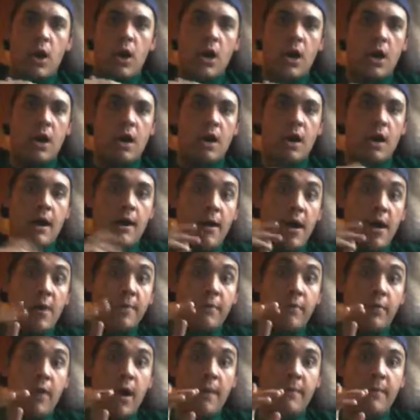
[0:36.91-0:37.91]

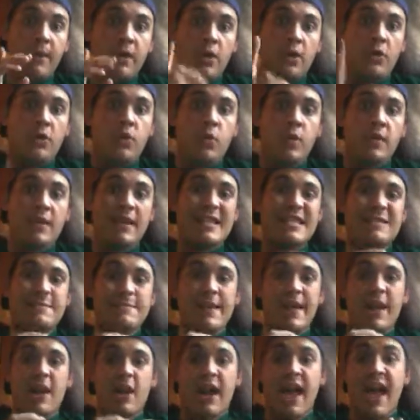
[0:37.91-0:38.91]
I'm probably going to do a Let's
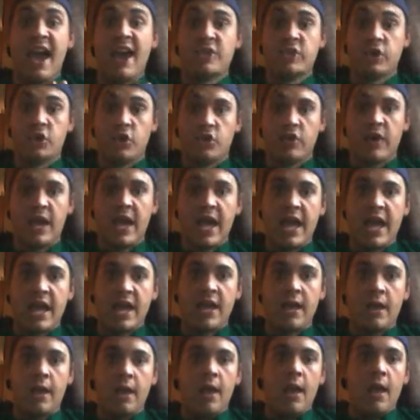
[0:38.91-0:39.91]
Play on Ash
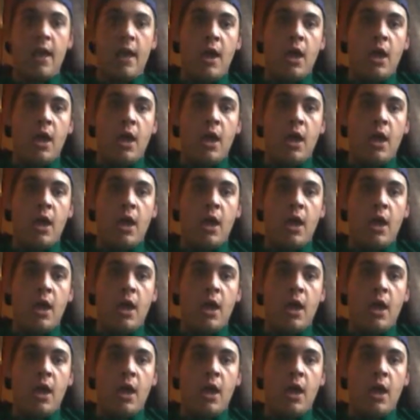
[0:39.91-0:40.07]
Gray,